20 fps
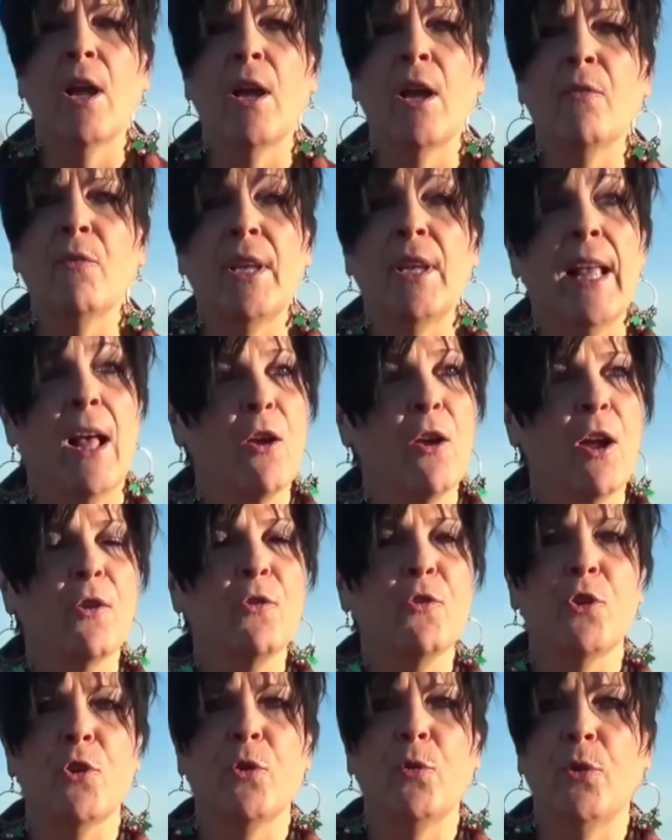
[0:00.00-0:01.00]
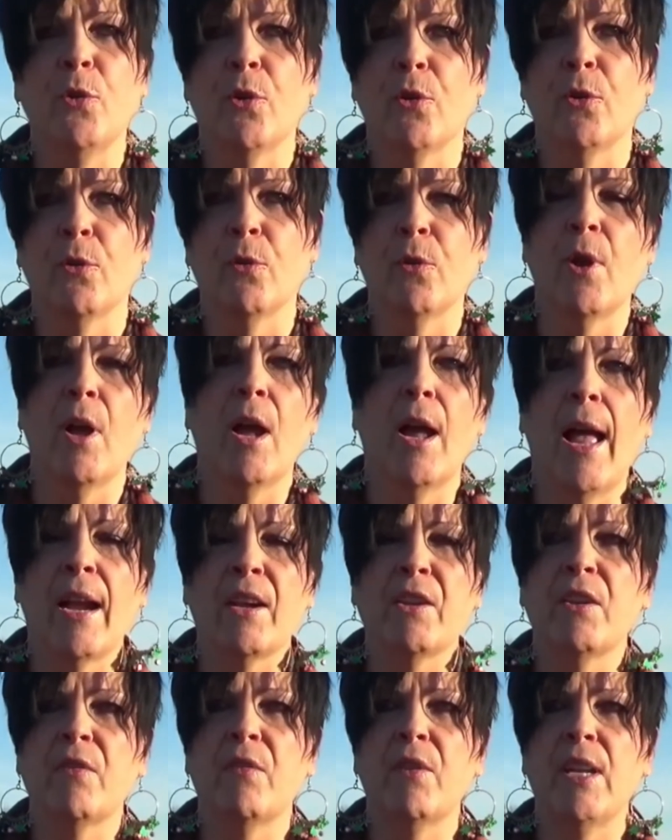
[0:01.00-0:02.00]
of the Alcon Junior
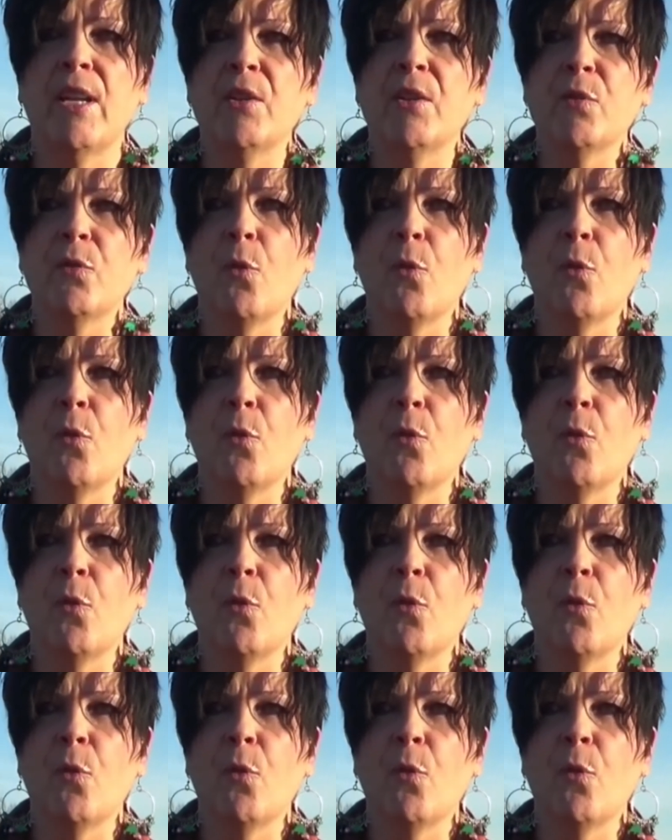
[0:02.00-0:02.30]
Activities